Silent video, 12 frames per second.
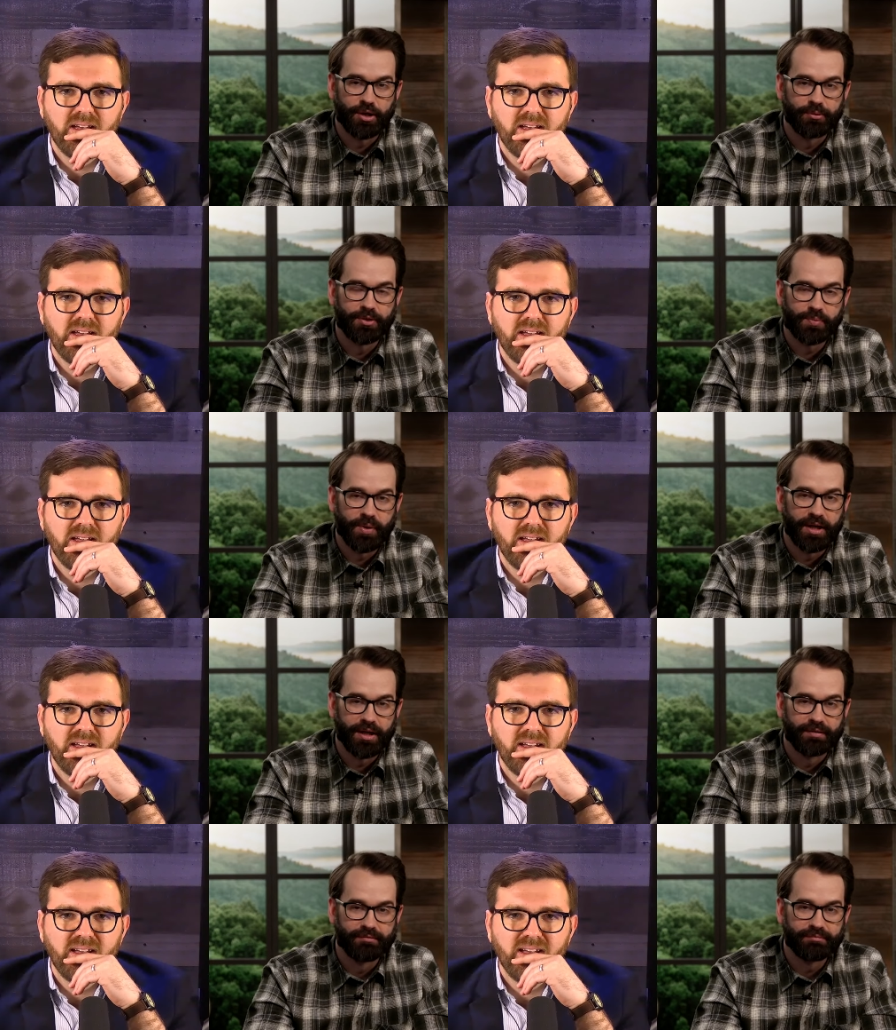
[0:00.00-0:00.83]

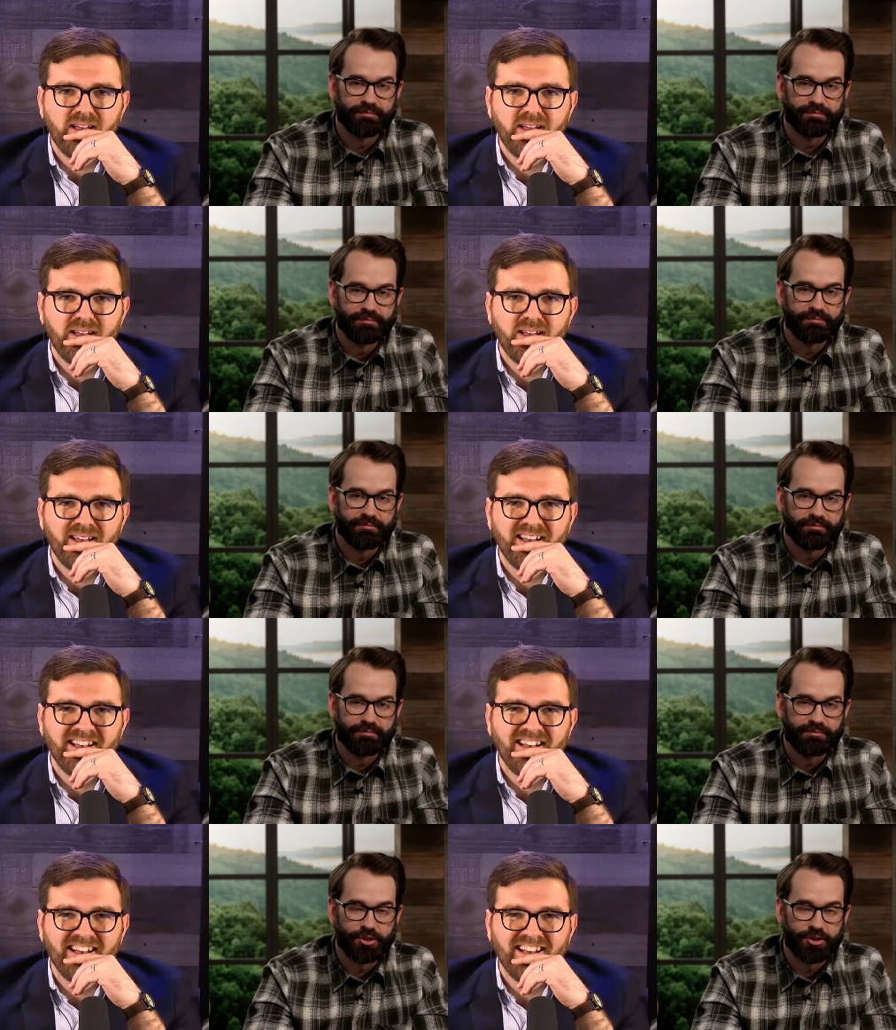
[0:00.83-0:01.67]
Speaker 1: been
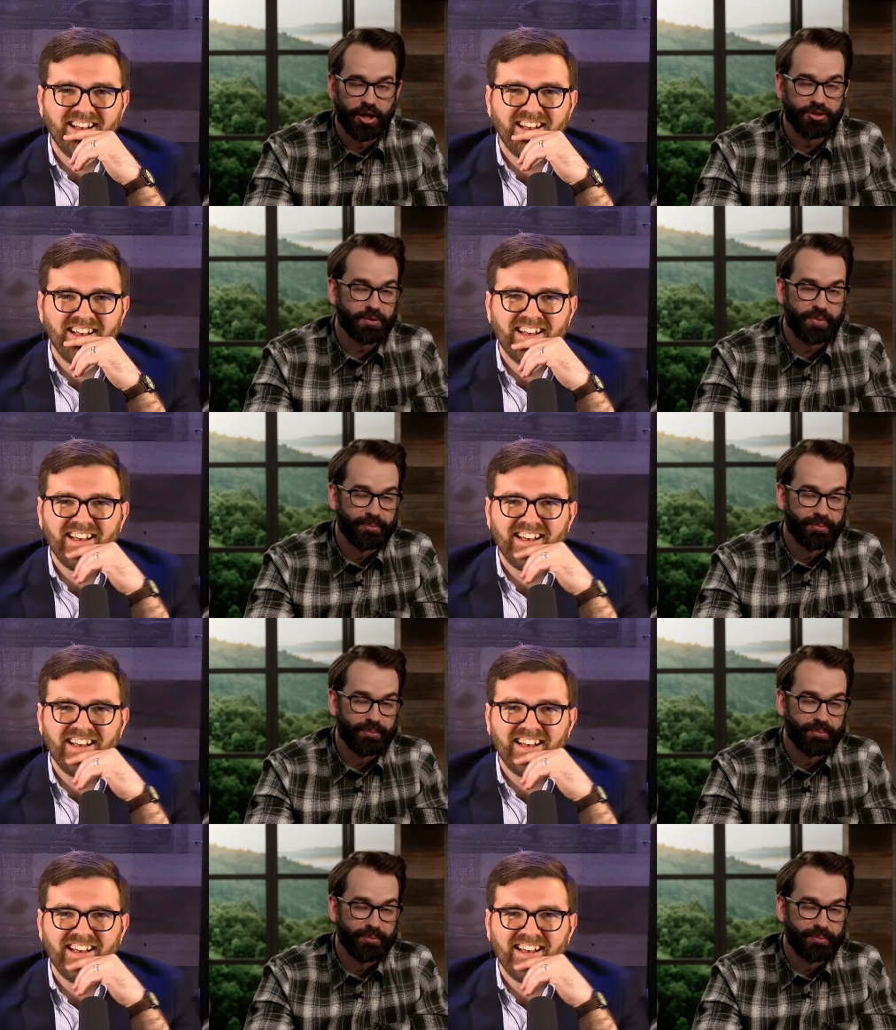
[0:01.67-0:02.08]
judging people.